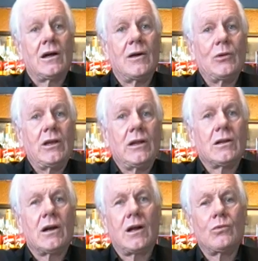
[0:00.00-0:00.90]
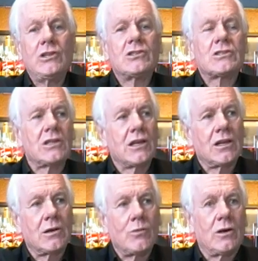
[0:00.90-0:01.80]
I mean, are we just
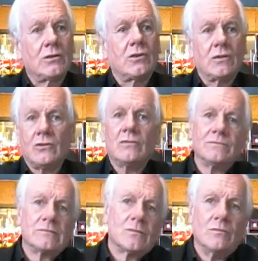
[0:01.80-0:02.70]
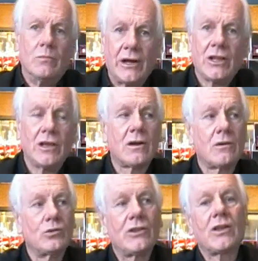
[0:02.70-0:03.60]
thinking about money,
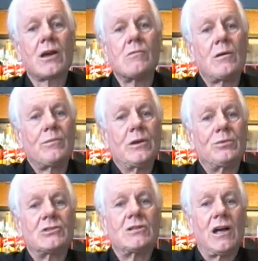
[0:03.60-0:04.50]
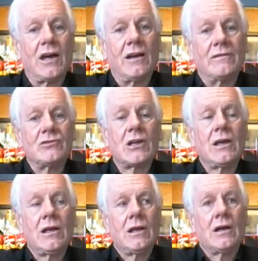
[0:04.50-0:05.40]
or are we thinking about people's lives?
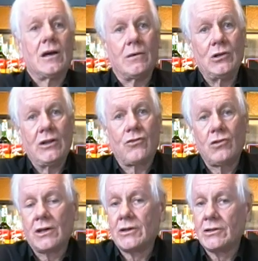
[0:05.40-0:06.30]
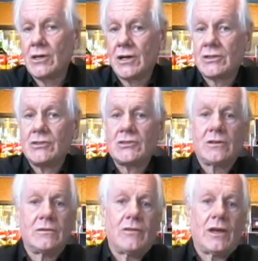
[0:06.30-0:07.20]
I mean, 300 doctors
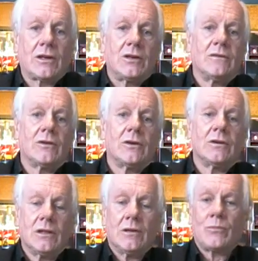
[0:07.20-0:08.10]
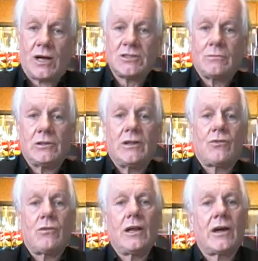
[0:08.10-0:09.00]
out of Vancouver,
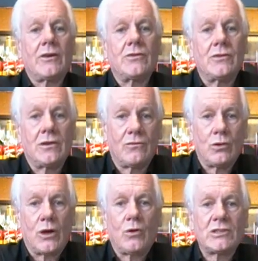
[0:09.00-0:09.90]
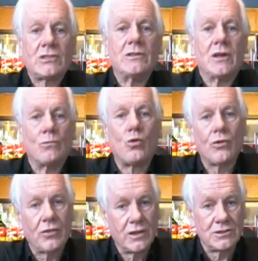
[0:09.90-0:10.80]
approximately 300, have requested that
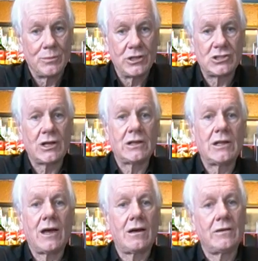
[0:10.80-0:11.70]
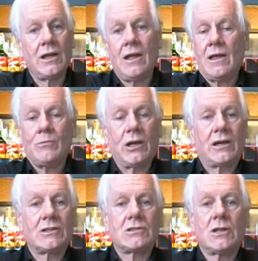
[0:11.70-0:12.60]
more things be shut down
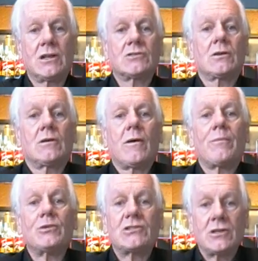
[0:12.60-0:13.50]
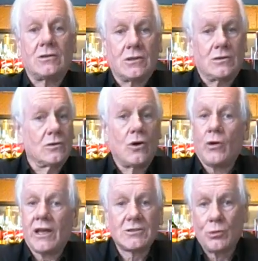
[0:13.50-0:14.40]
because things are going to
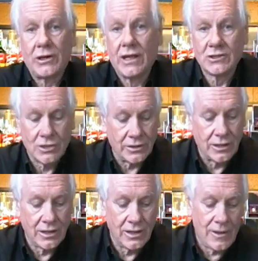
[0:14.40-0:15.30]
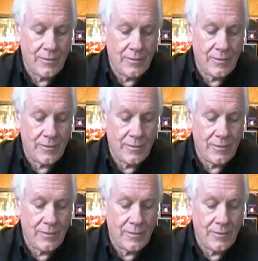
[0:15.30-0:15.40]
go exponentially.